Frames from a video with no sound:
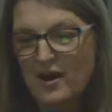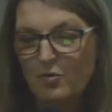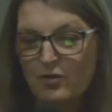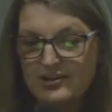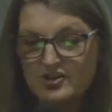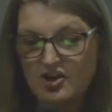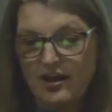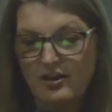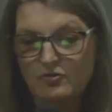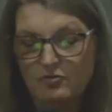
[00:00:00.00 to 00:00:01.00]
When a
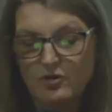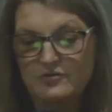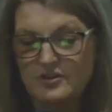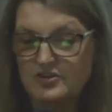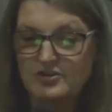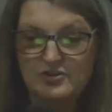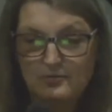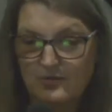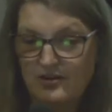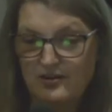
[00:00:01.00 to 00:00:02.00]
child grows
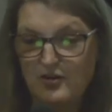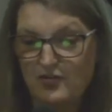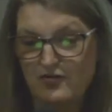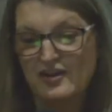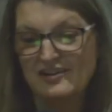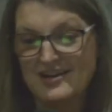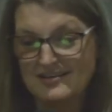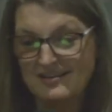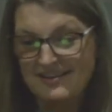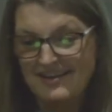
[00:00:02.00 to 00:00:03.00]
stupid over a
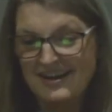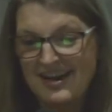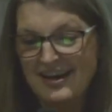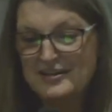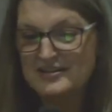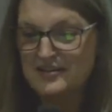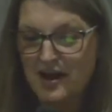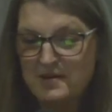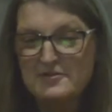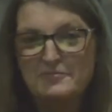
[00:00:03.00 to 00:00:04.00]
lesson, it is
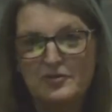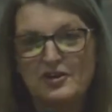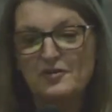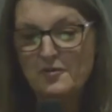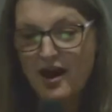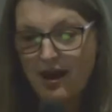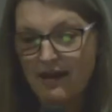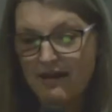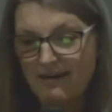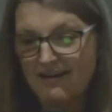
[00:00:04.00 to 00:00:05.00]
time to put it
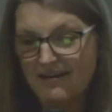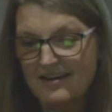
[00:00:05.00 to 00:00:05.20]
away.